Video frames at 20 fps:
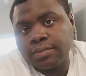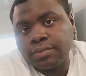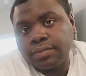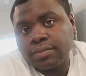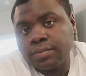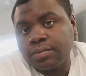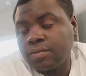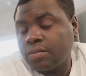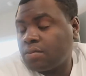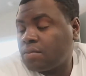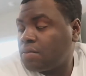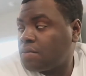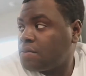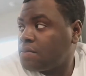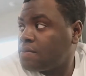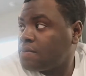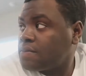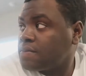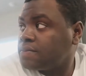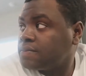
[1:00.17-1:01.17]

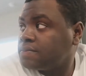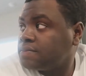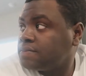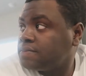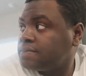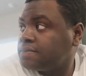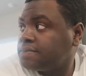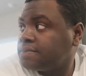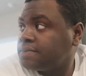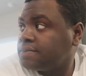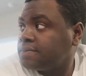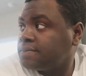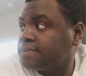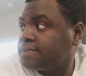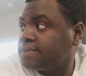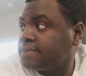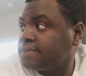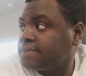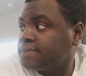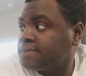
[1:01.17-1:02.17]

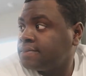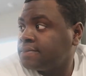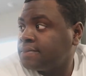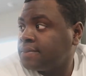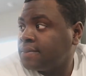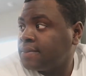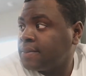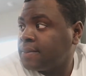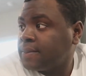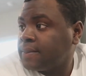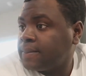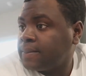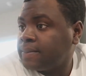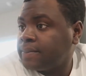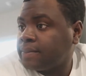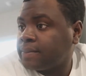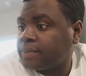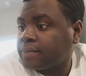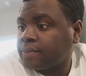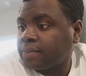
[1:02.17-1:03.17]

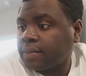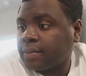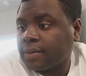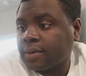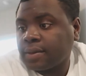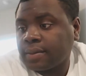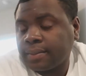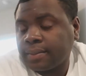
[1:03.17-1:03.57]
This person isn't speaking.